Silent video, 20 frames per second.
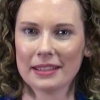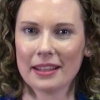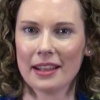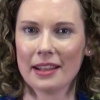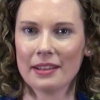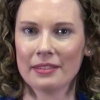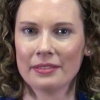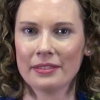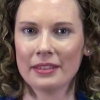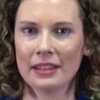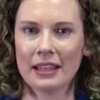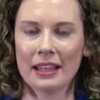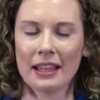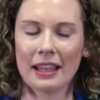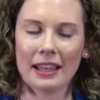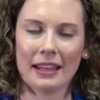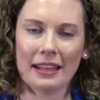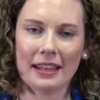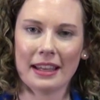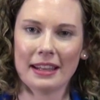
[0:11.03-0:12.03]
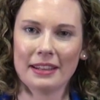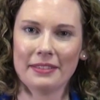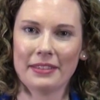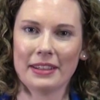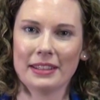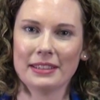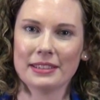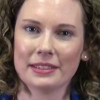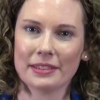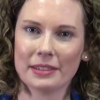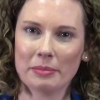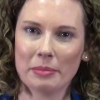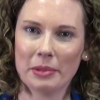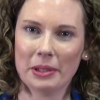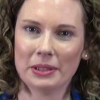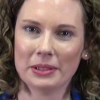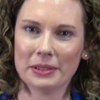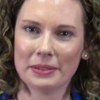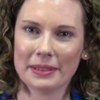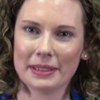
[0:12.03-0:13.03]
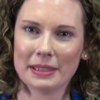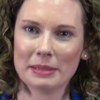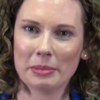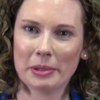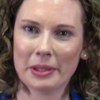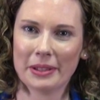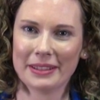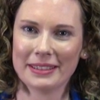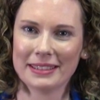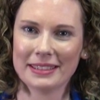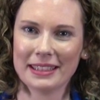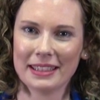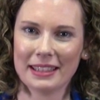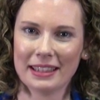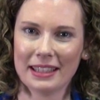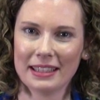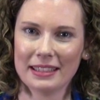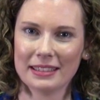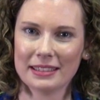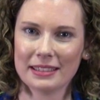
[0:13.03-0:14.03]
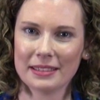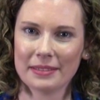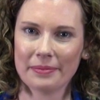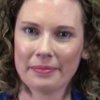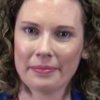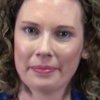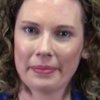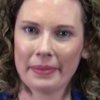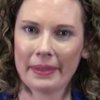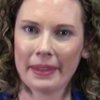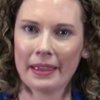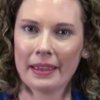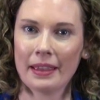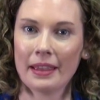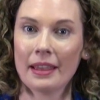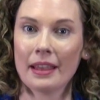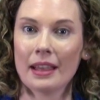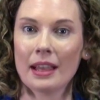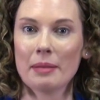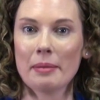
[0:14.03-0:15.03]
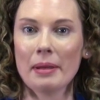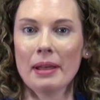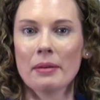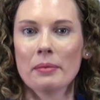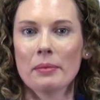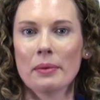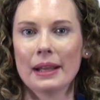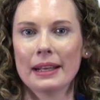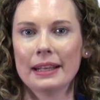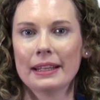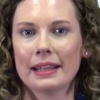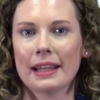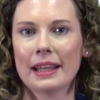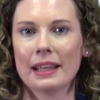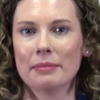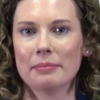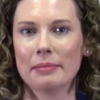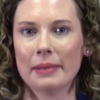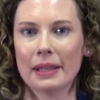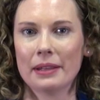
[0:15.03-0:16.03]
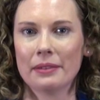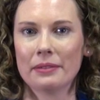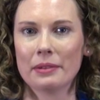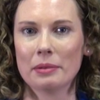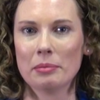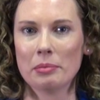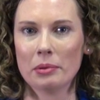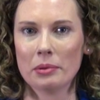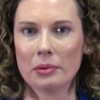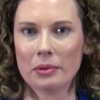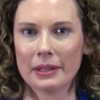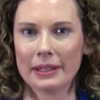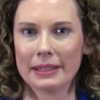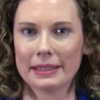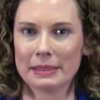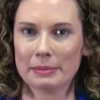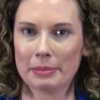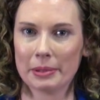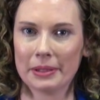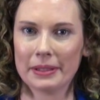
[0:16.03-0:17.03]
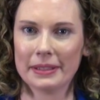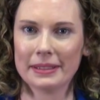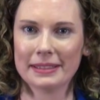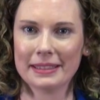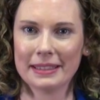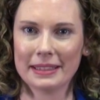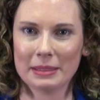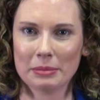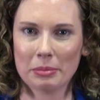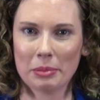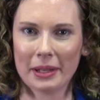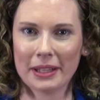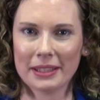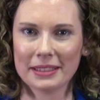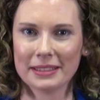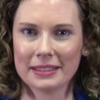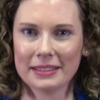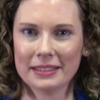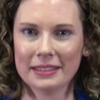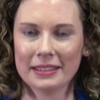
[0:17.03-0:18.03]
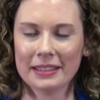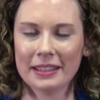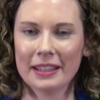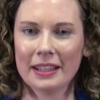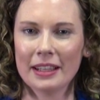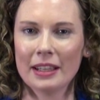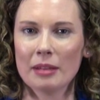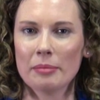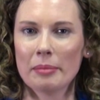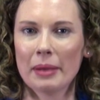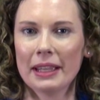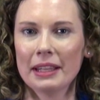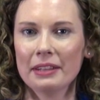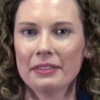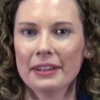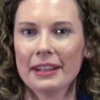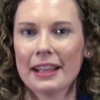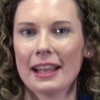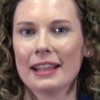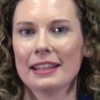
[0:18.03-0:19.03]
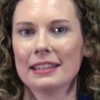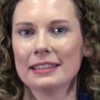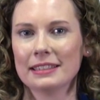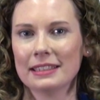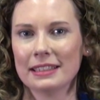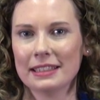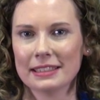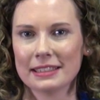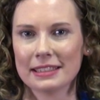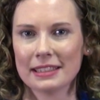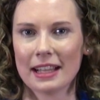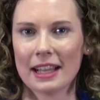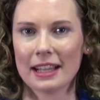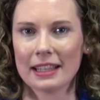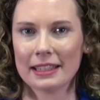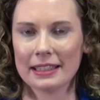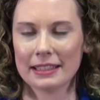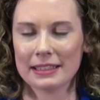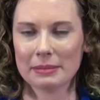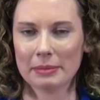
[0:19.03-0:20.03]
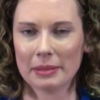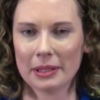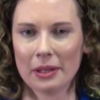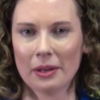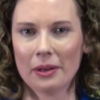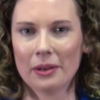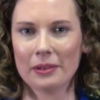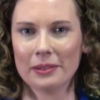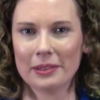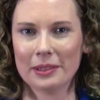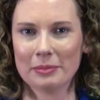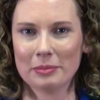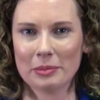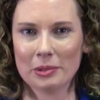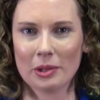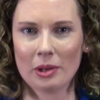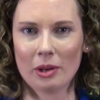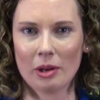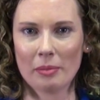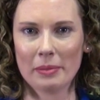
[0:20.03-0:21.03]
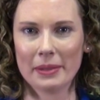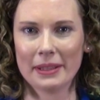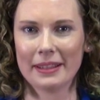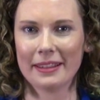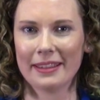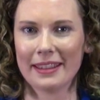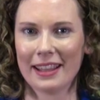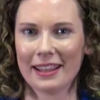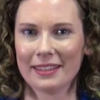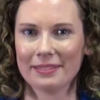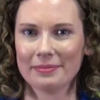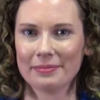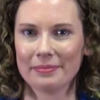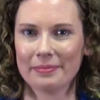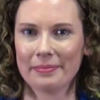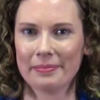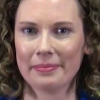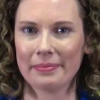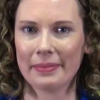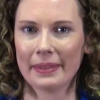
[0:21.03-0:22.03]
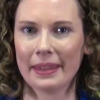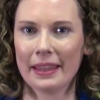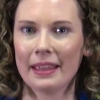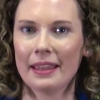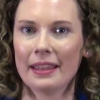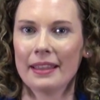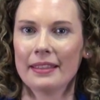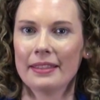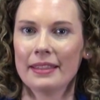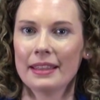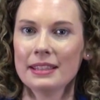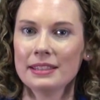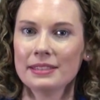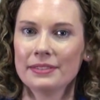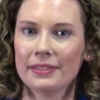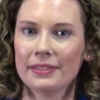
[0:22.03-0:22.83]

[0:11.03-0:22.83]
life, and none of us are immune to experiencing this. About 1 in 8 men report experiencing depression, but in reality it's likely to be a whole lot more common than that. These